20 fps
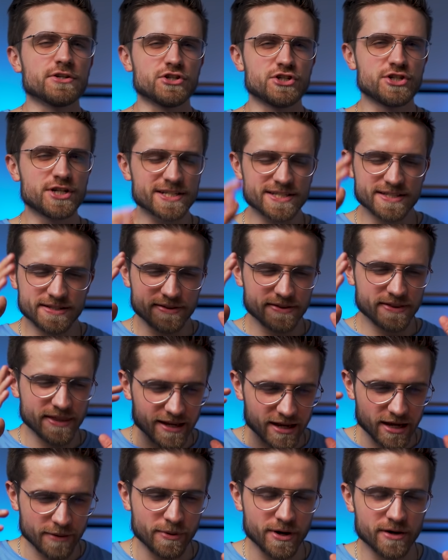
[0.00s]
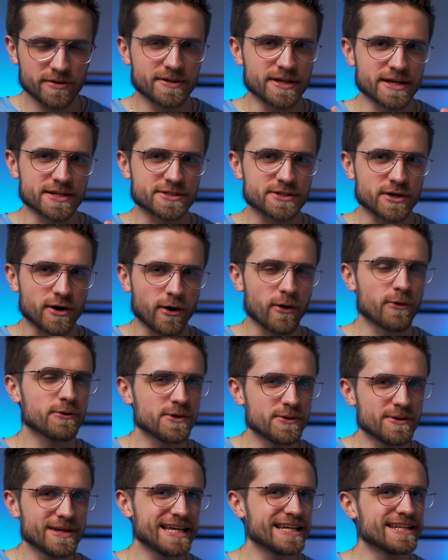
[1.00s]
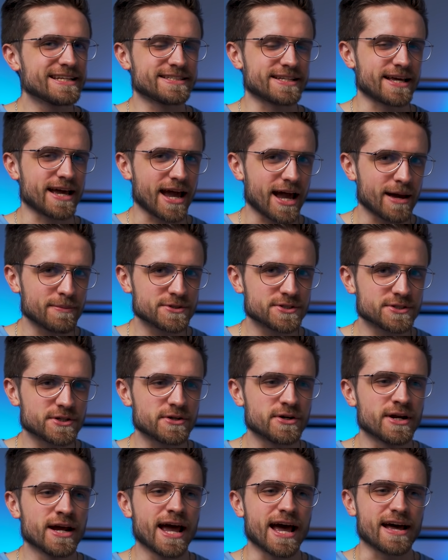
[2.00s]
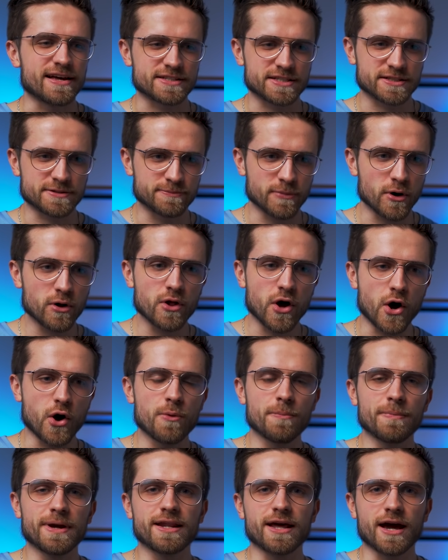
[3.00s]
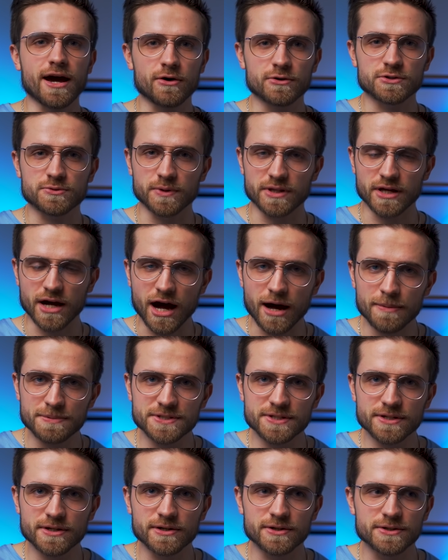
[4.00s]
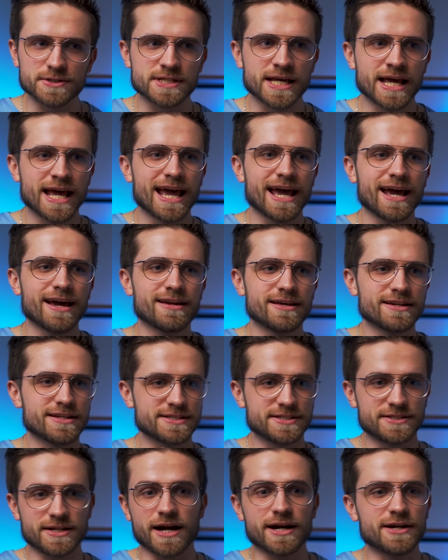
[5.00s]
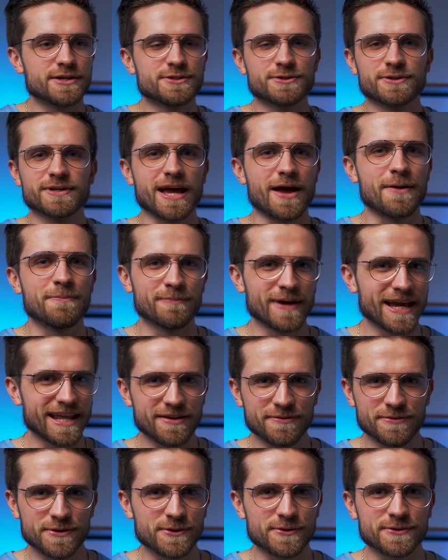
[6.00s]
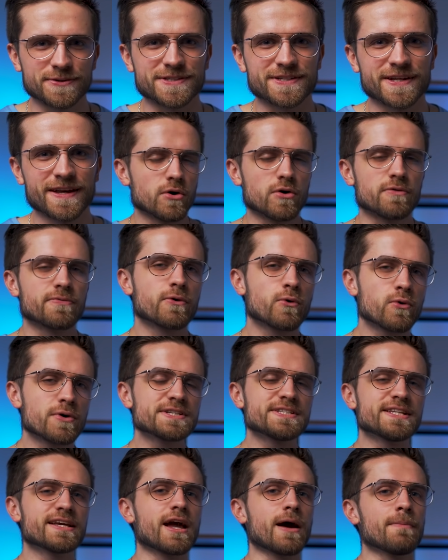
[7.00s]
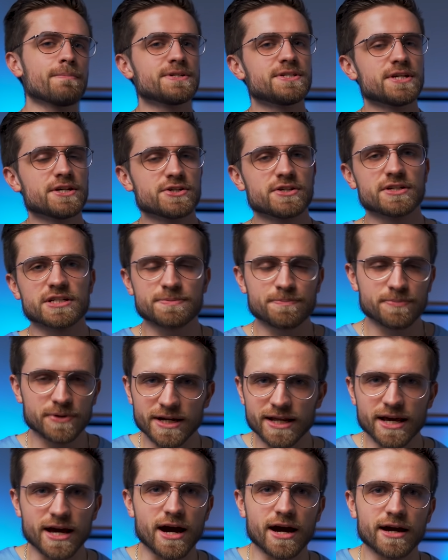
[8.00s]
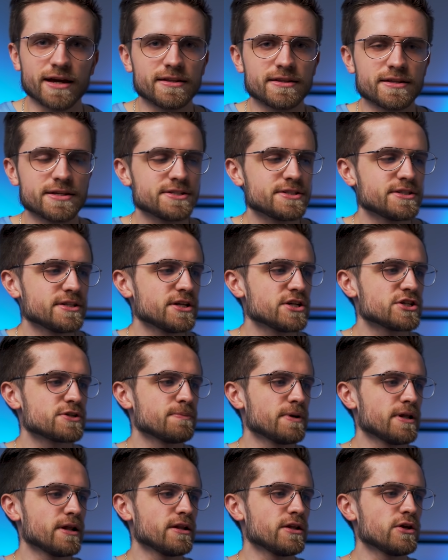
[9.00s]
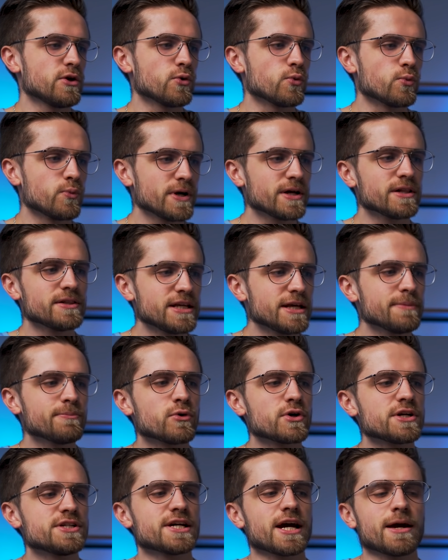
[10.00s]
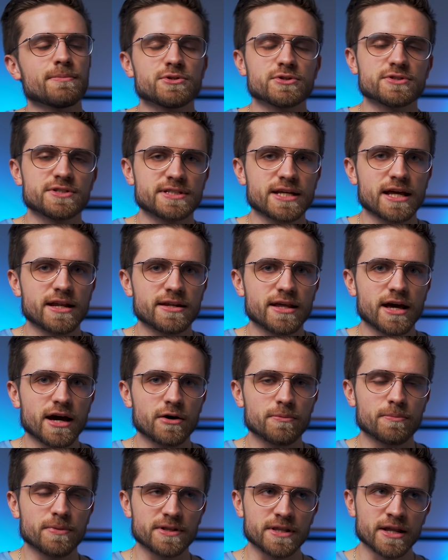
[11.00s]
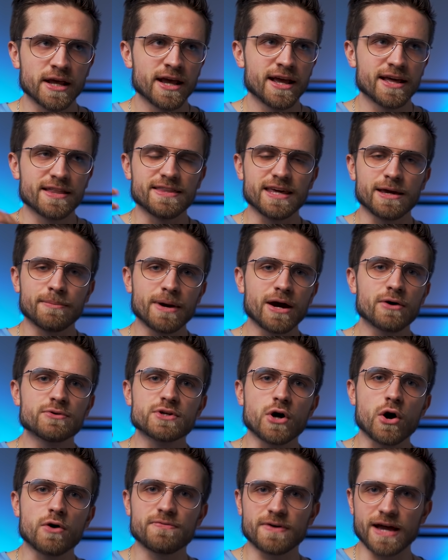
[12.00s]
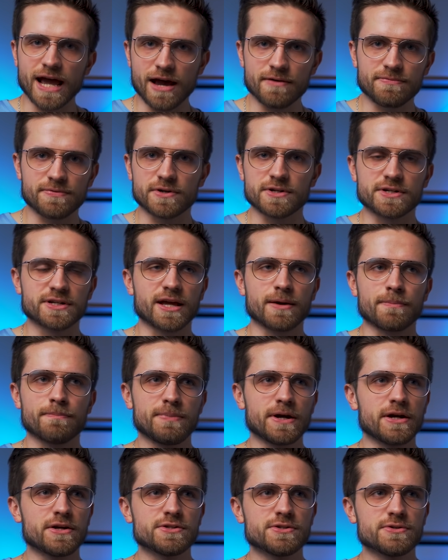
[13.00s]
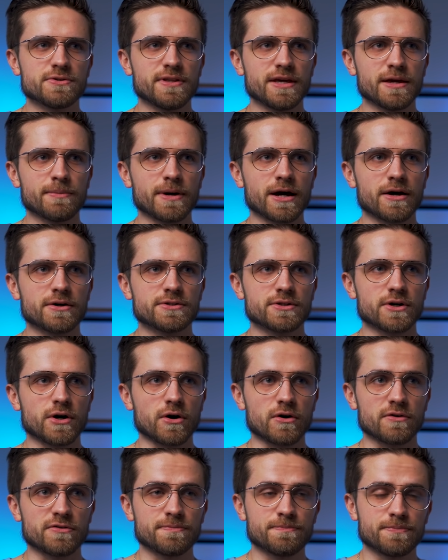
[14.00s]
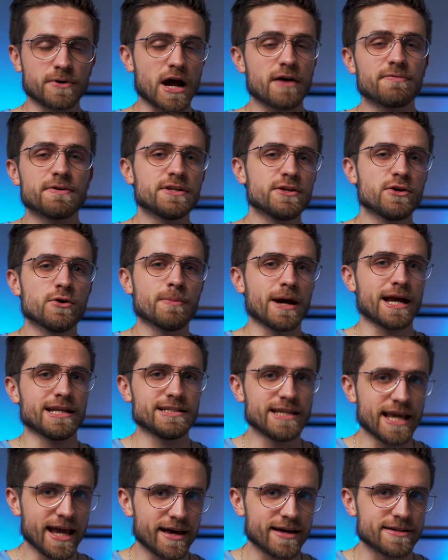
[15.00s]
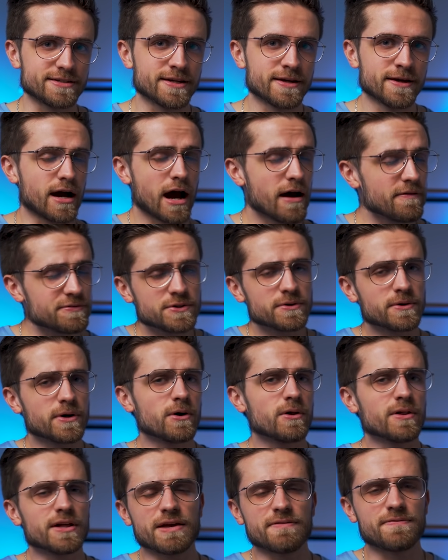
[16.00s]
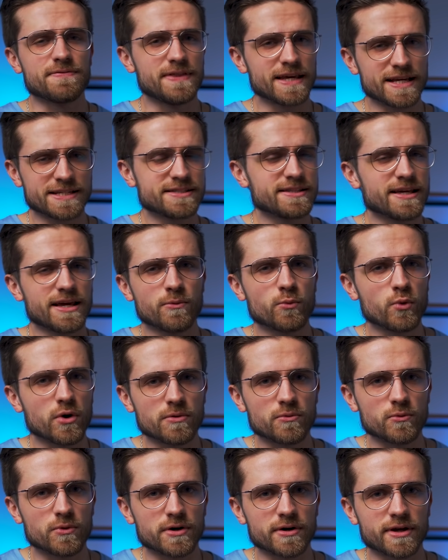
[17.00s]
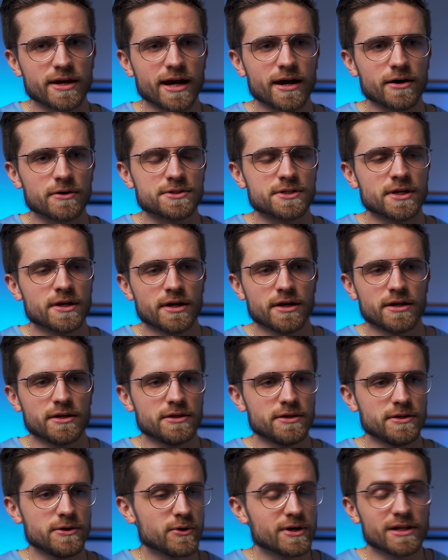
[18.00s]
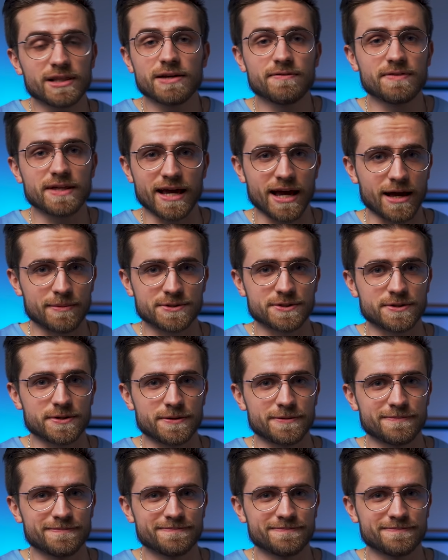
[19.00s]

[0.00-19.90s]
Just think about this. All you need is a hamster, a small homemade house with obstacles, and a desire to get many views. Of course, the competition is pretty high in this niche, meaning you will need more time to stand out, but the amount of effort compared to the amount of profit you might get. After all, if this thing won't work out, you can leave the hamster.